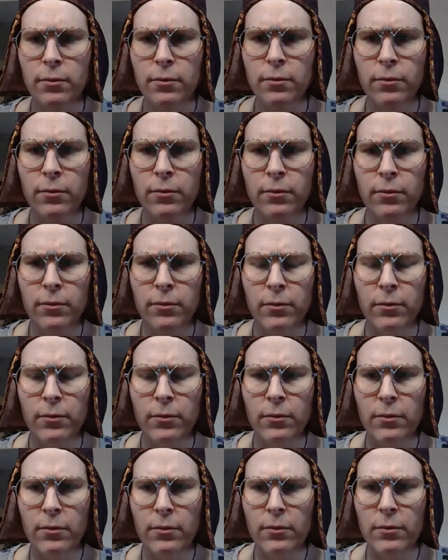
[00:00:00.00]

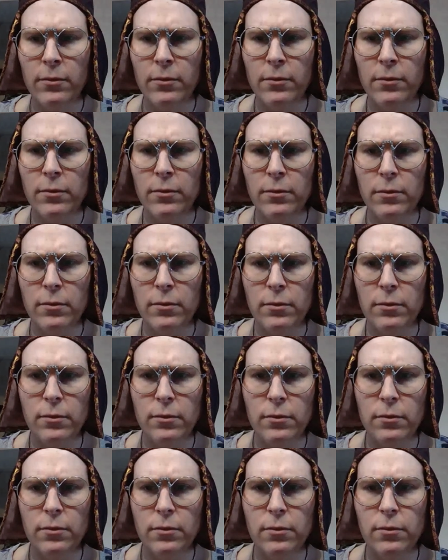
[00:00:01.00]

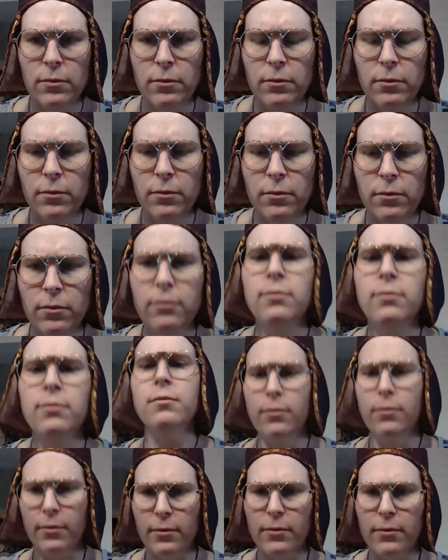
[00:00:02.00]

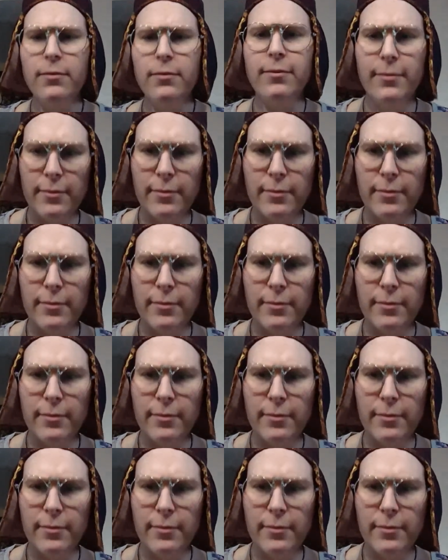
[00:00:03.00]
[no speech]